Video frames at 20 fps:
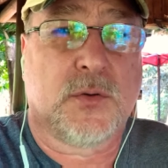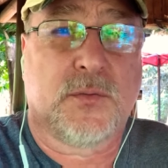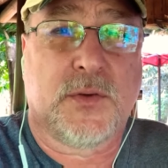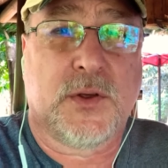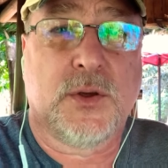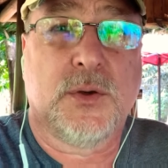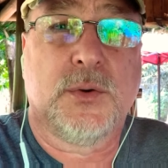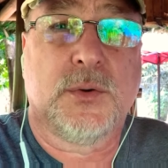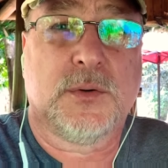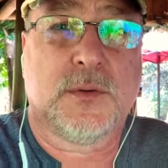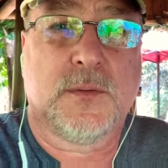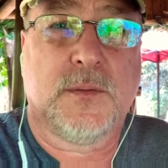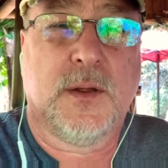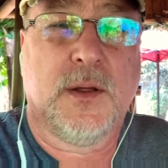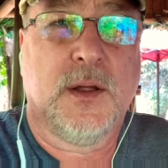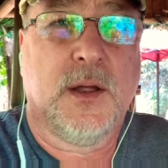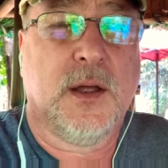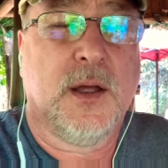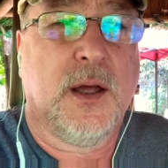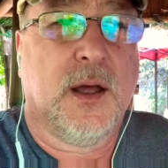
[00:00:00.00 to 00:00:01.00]
for you,
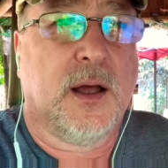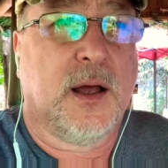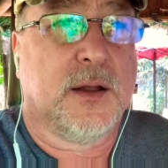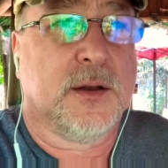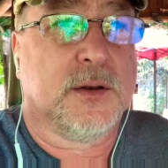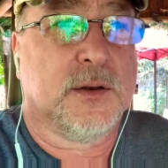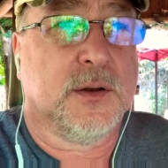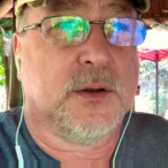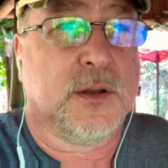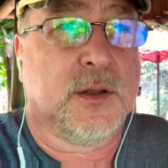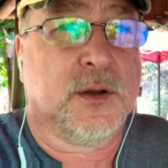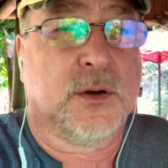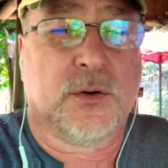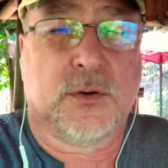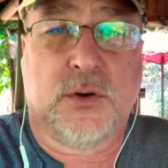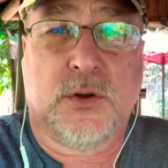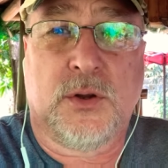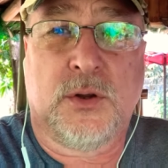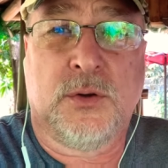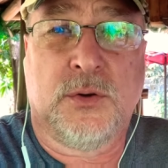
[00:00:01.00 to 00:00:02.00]
you
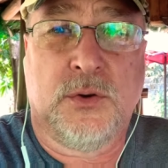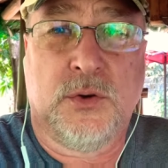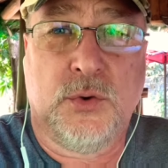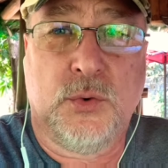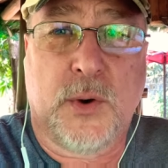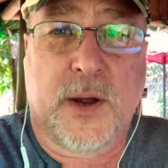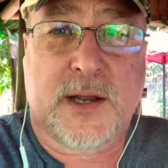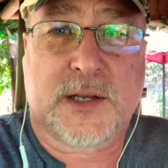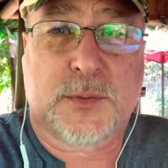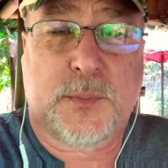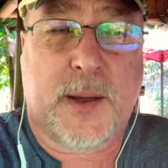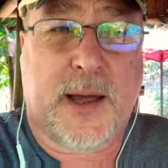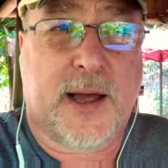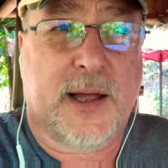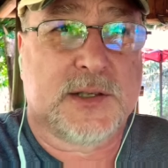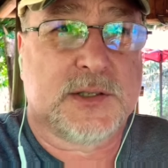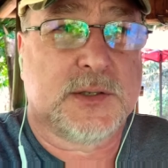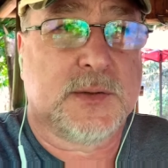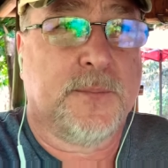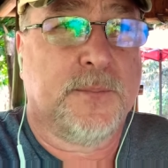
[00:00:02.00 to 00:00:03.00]
know, you new
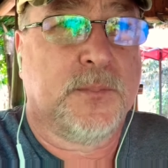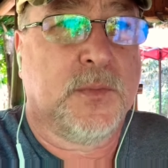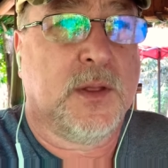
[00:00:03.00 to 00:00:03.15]
expats.